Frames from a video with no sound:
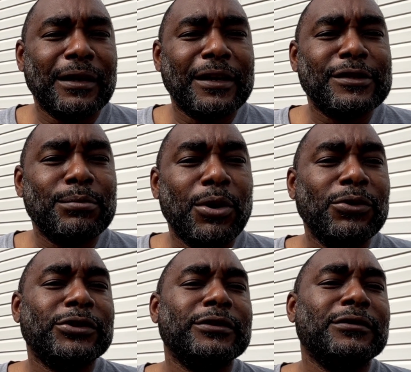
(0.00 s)
as
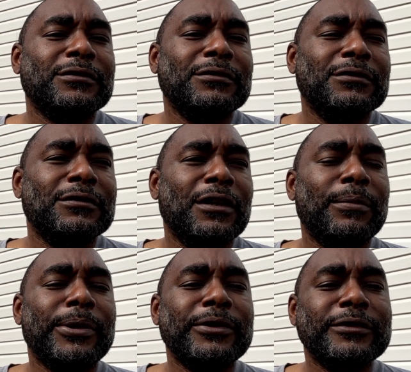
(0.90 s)
emotional a
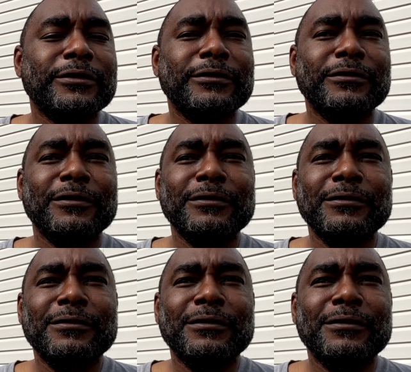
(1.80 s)
person
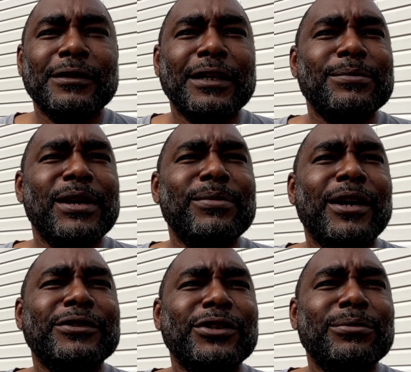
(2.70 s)
as maybe
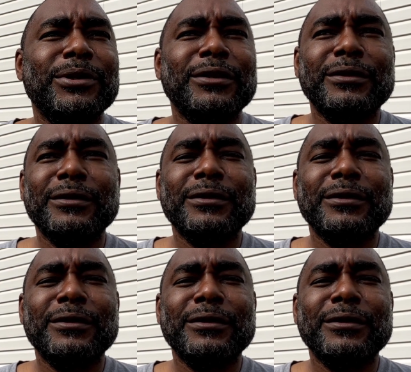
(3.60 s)
I should be.